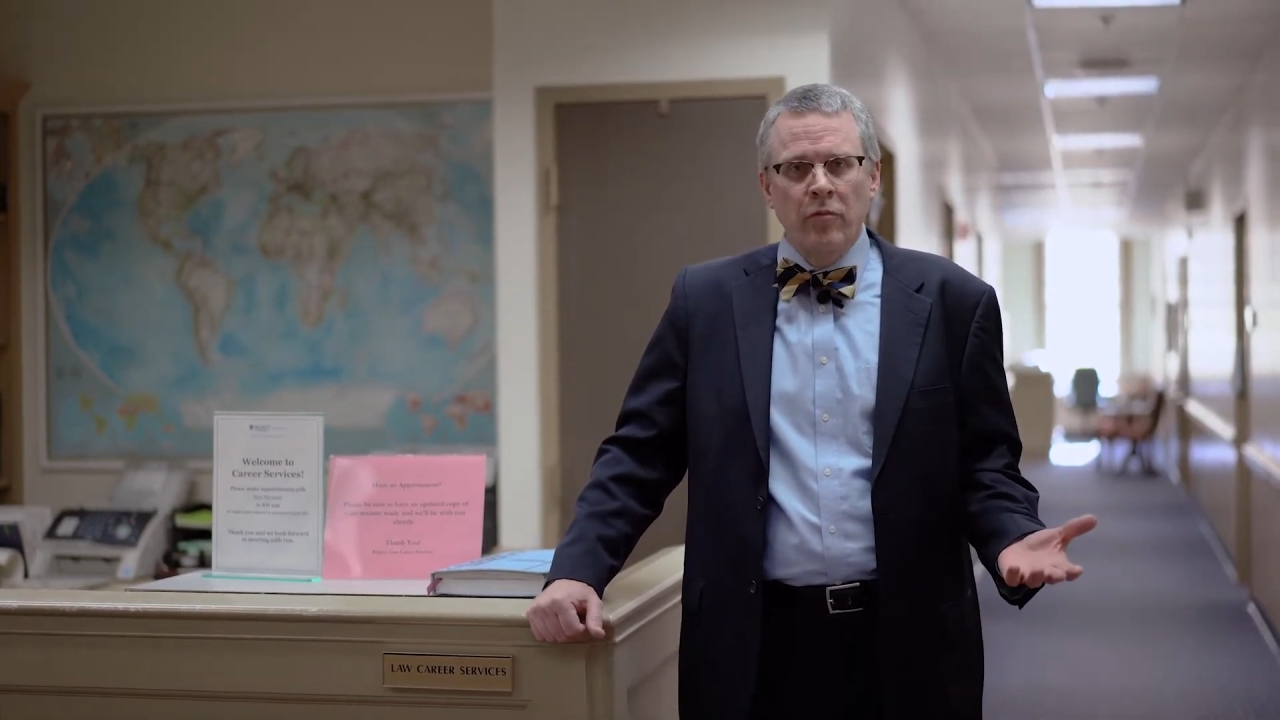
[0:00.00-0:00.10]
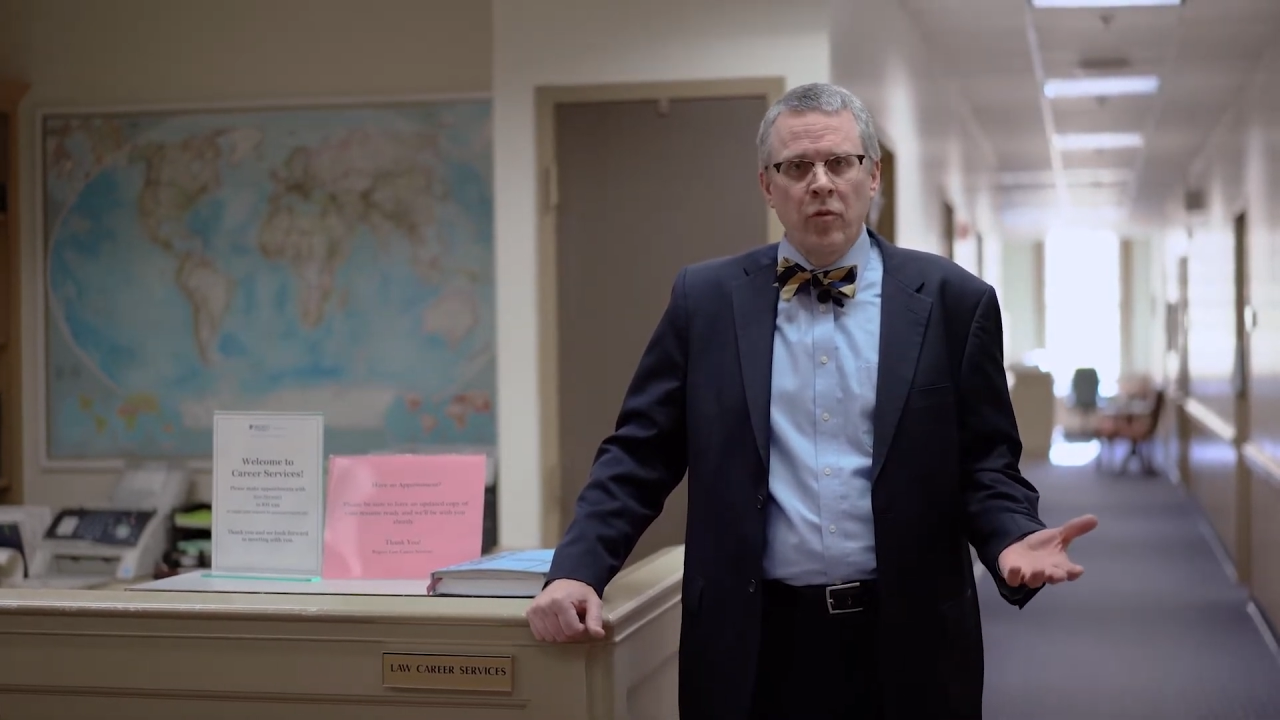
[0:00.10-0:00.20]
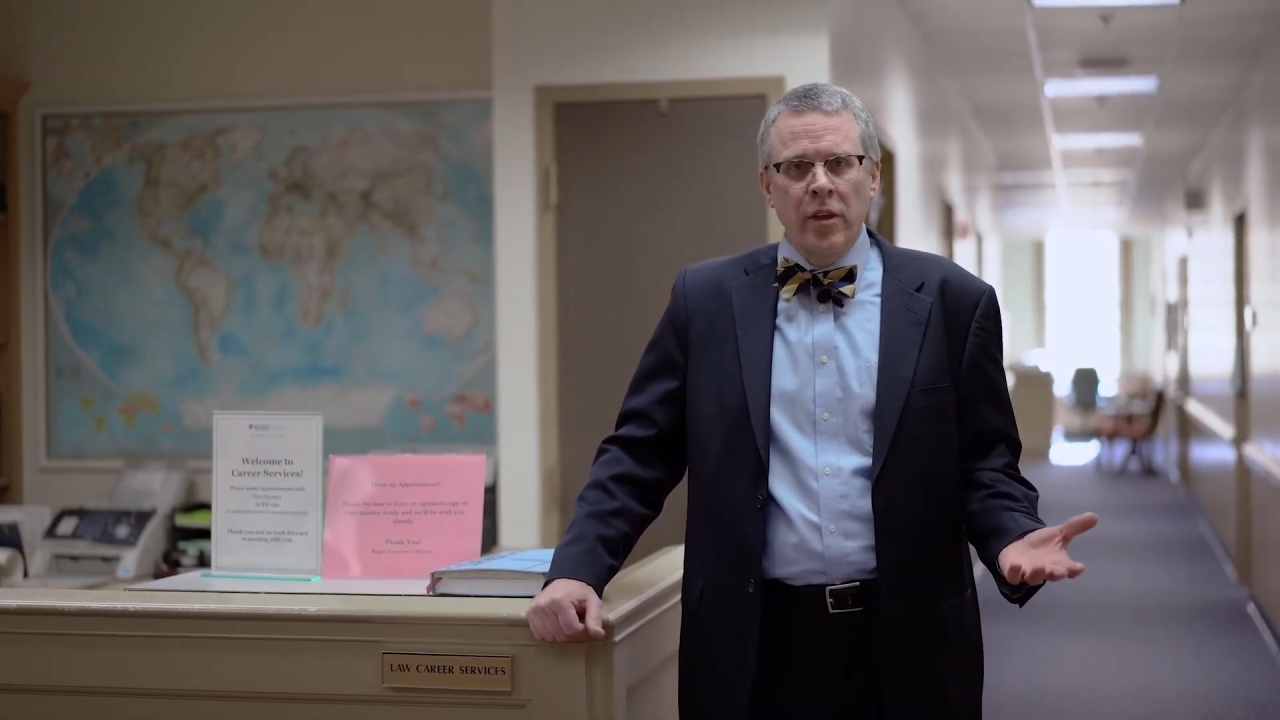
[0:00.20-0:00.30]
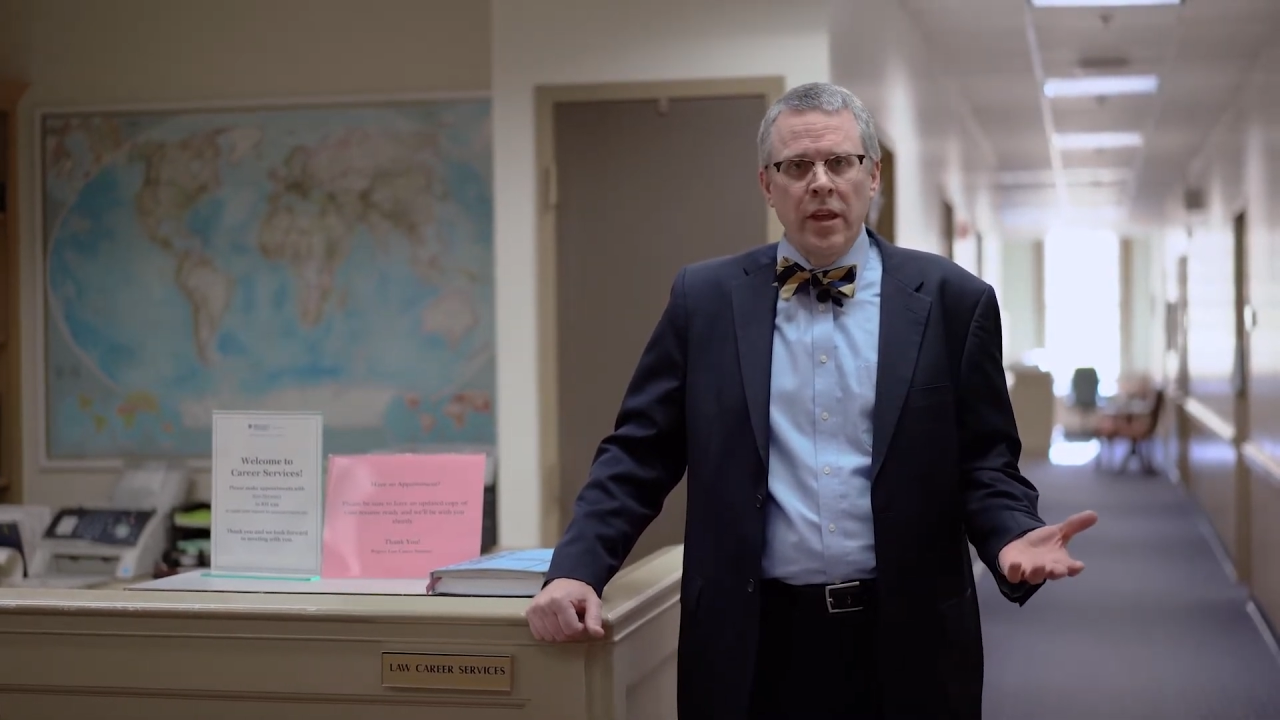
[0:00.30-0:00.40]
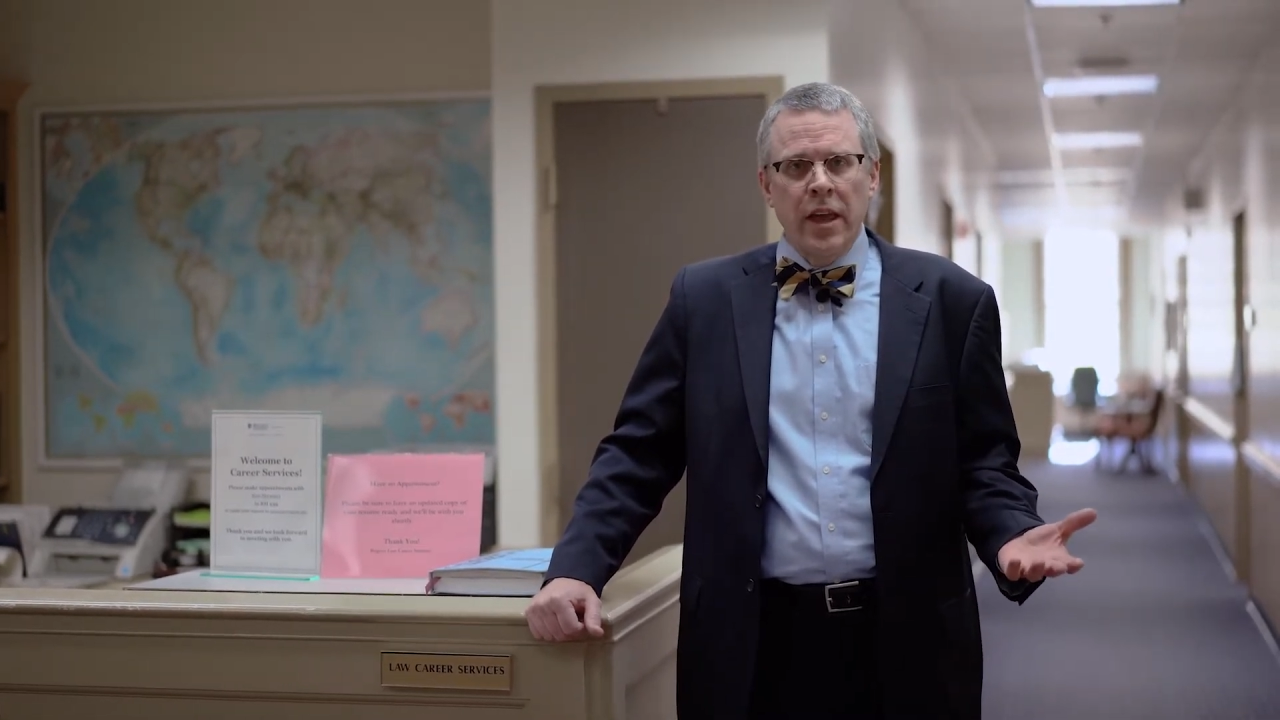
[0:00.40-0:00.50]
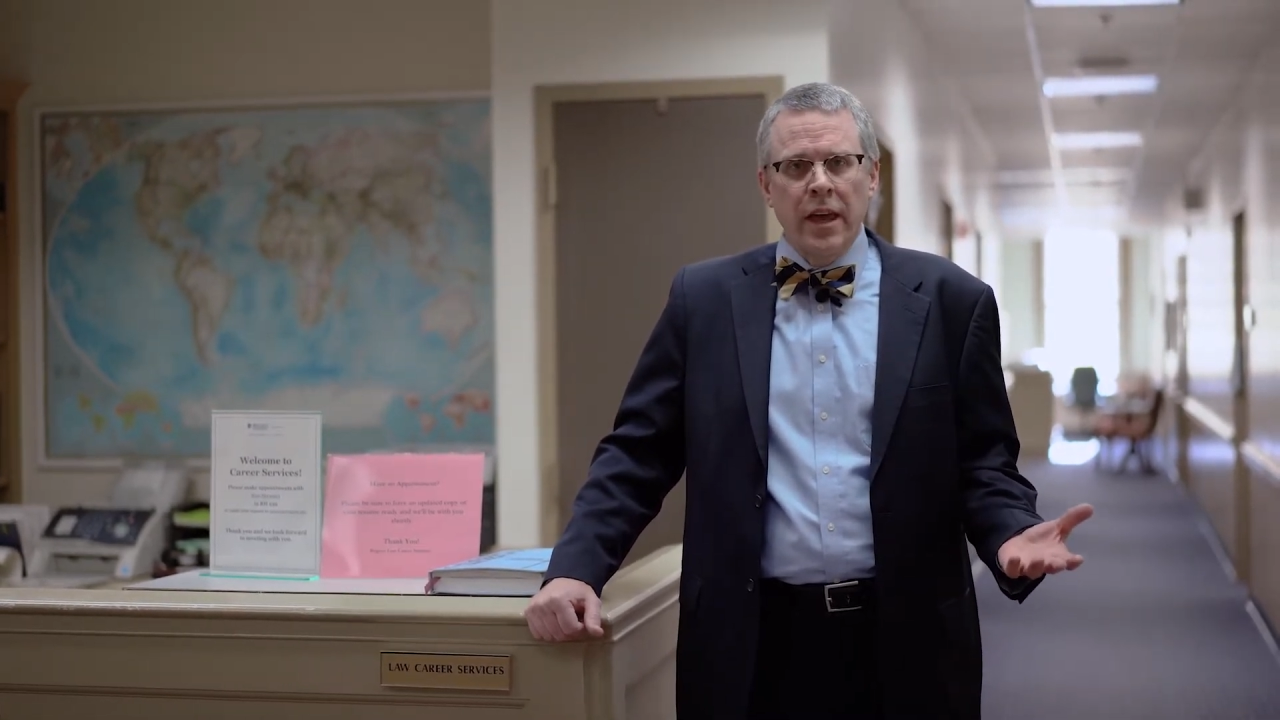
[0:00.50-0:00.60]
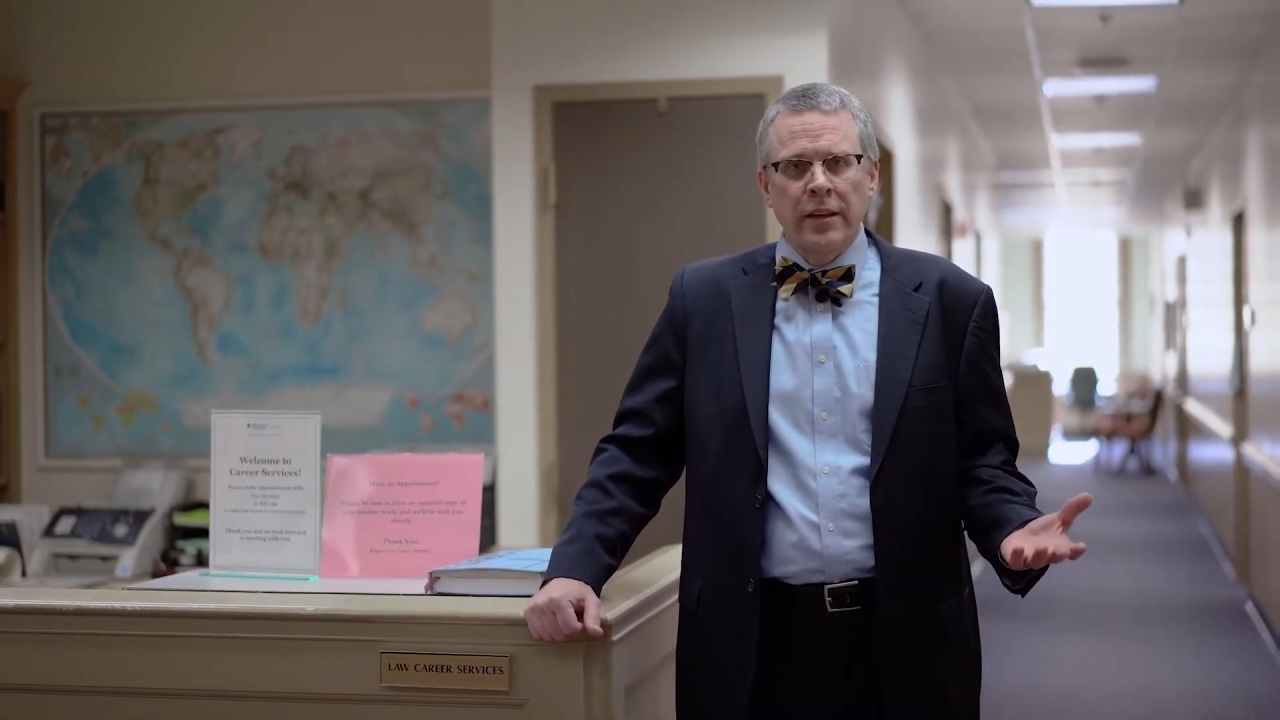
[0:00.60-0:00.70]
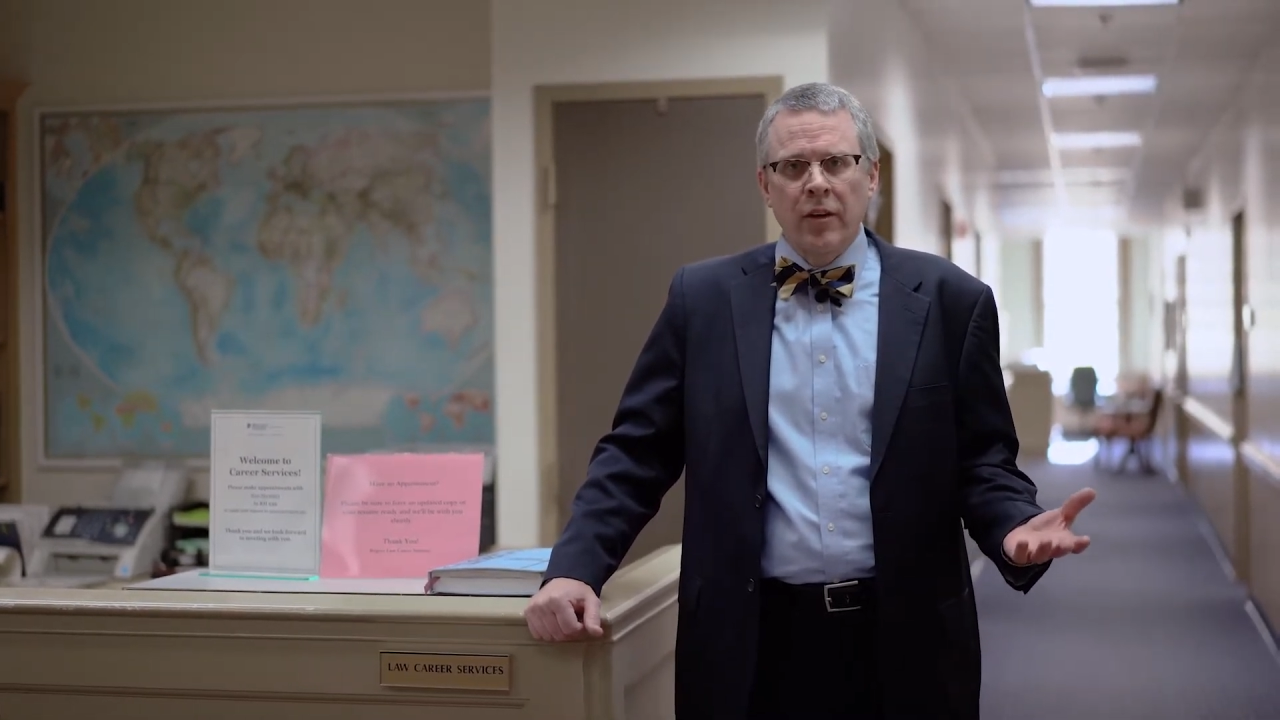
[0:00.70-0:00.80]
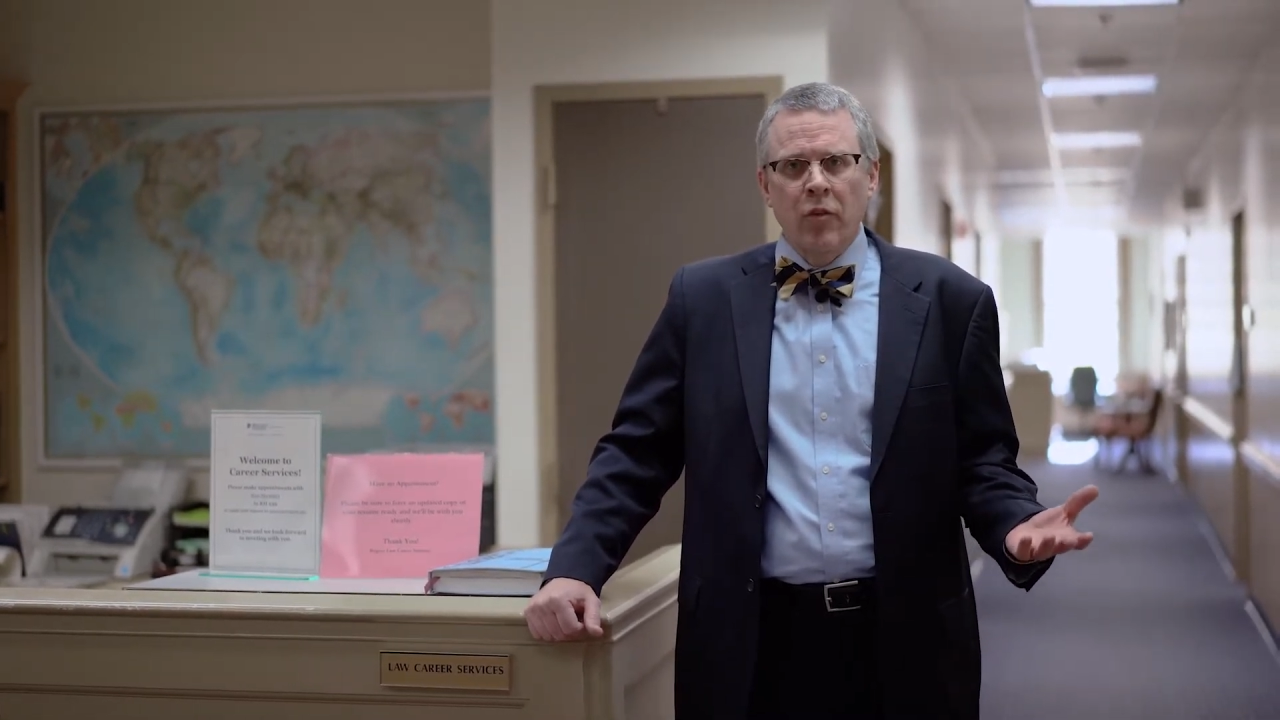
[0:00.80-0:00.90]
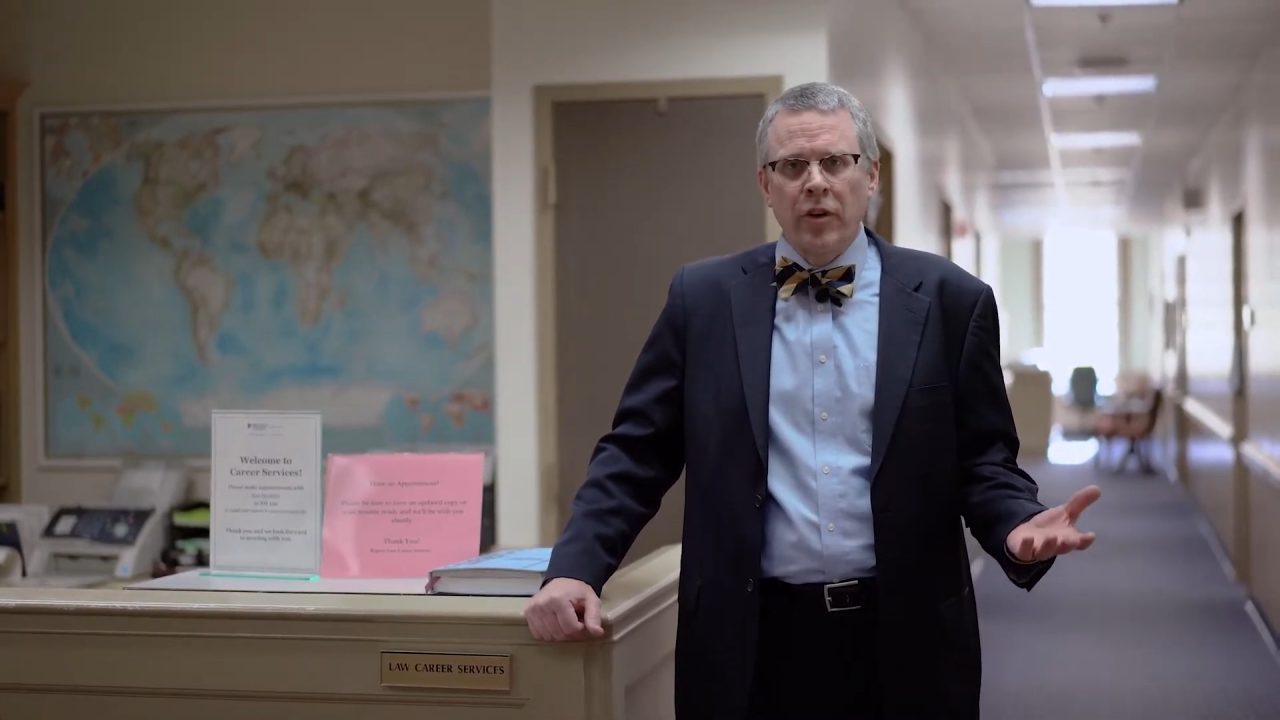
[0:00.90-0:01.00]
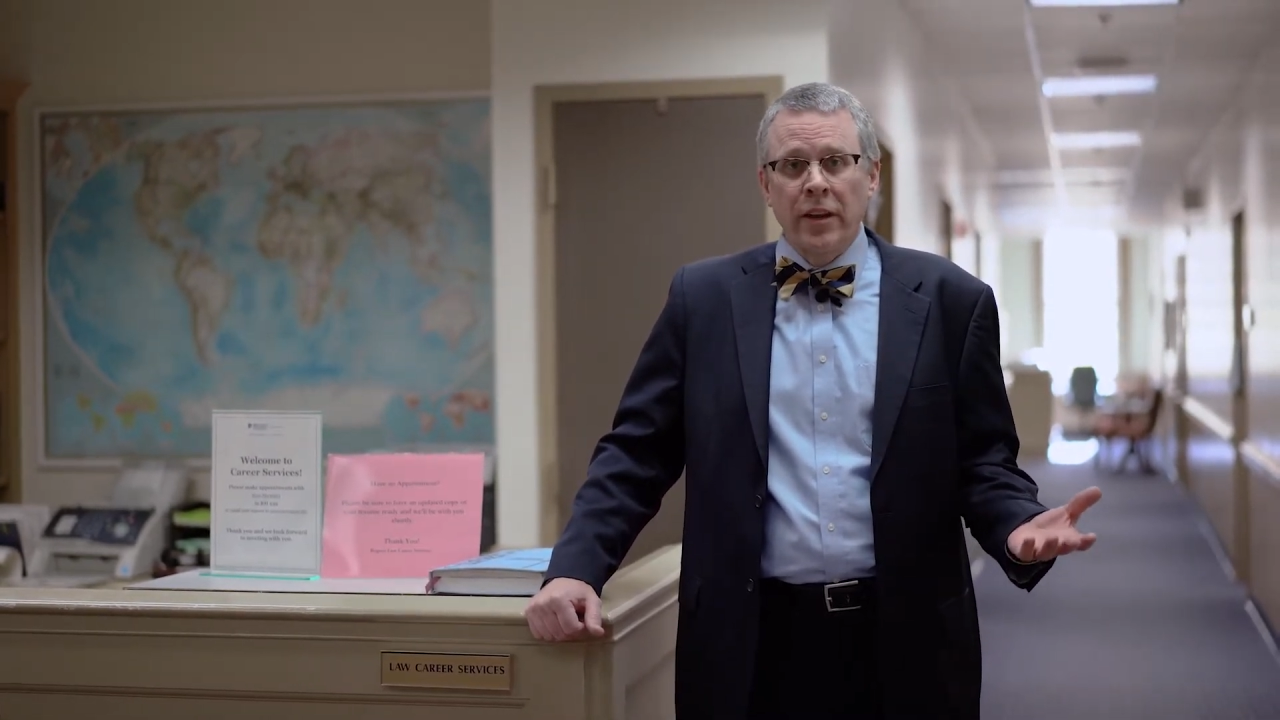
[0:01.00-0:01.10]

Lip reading: we had over a